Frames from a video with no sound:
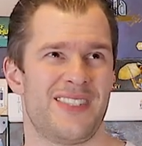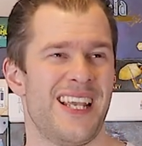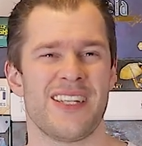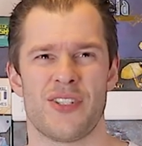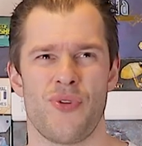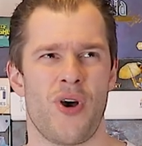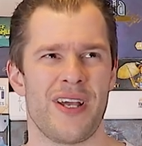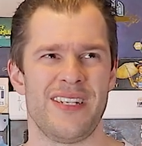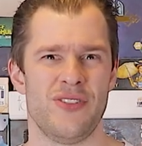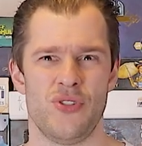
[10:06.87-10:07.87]
Ticket to
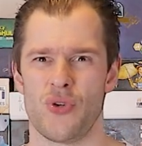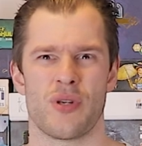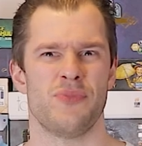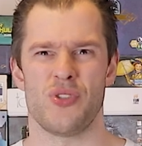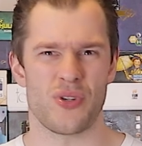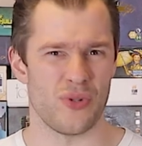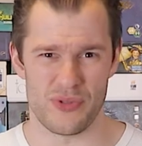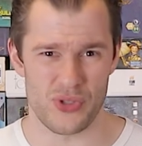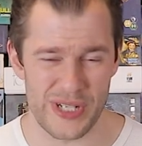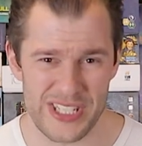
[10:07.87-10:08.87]
Ride Zug um Zug
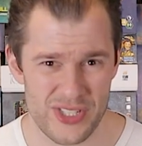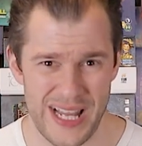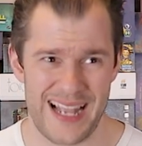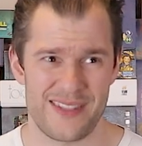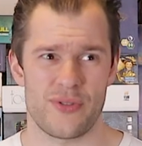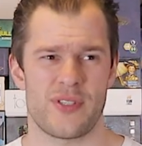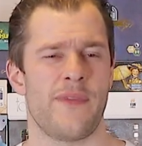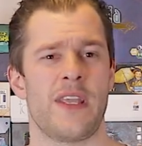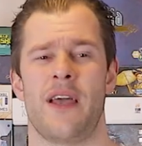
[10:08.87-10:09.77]
or Deutschland or something.